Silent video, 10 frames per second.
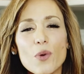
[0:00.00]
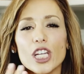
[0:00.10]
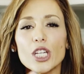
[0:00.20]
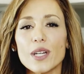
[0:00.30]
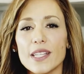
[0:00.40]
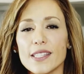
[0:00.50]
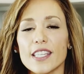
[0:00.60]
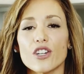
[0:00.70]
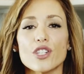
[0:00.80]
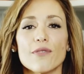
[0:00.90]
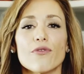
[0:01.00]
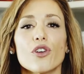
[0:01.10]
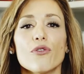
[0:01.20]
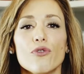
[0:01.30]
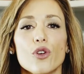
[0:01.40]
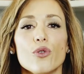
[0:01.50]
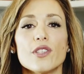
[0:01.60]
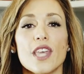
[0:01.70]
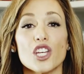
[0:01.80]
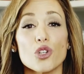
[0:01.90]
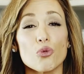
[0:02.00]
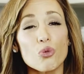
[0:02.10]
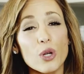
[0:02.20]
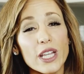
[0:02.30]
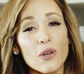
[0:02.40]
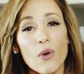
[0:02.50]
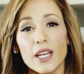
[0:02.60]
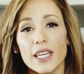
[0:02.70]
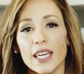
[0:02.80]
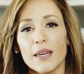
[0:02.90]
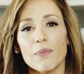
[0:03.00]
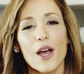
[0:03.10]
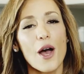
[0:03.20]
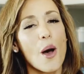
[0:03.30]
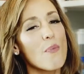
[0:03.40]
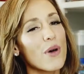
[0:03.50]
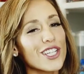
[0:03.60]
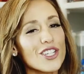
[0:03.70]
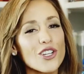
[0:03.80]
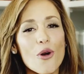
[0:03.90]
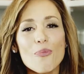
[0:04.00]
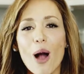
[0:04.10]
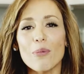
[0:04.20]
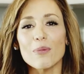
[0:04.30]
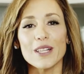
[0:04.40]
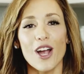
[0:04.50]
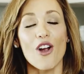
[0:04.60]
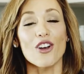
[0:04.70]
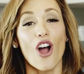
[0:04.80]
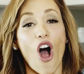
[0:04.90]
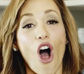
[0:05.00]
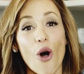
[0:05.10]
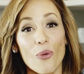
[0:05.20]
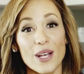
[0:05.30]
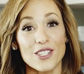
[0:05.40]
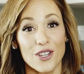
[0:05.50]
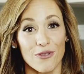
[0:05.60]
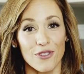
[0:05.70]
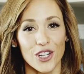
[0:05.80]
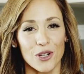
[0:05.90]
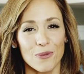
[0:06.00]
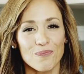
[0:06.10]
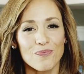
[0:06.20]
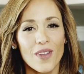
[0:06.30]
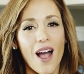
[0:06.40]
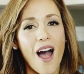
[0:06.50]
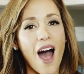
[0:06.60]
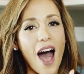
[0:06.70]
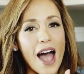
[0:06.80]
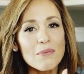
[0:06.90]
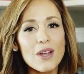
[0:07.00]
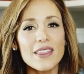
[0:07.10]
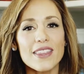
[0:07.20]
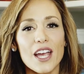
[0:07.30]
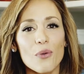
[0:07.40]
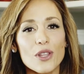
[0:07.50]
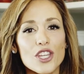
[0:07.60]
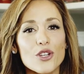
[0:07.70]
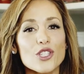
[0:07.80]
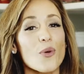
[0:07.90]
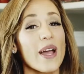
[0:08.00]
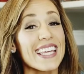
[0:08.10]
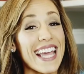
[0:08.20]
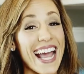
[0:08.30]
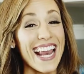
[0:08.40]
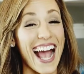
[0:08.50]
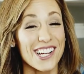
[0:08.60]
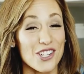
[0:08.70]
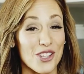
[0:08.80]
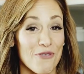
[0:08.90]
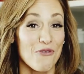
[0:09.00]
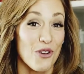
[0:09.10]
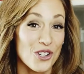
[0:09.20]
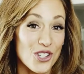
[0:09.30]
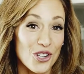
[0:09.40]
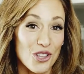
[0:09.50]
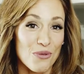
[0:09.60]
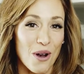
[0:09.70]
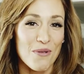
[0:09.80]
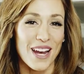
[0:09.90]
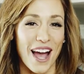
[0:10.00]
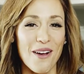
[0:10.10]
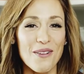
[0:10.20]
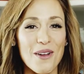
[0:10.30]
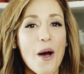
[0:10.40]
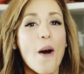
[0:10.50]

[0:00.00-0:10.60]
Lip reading: where you consider difficult foods that you really want to keep, but you know probably aren't always good for you. I'm not there with you, so I can't actually force you to throw it out,